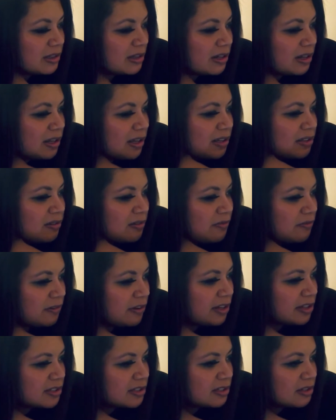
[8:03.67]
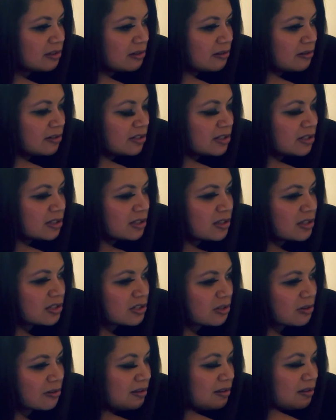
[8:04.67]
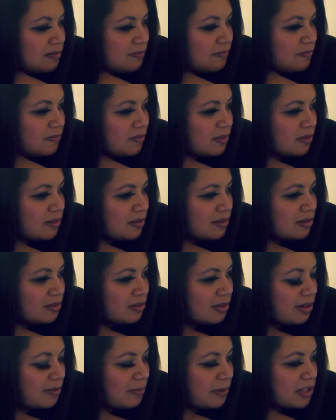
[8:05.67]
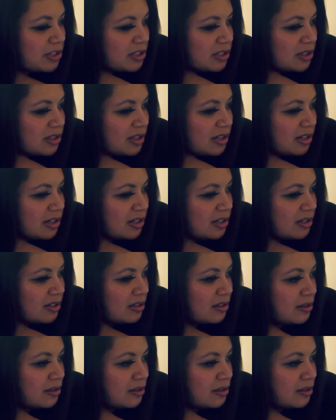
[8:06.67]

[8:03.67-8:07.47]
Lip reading: And again, don't forget to go into the shoulder and try to pinch it there.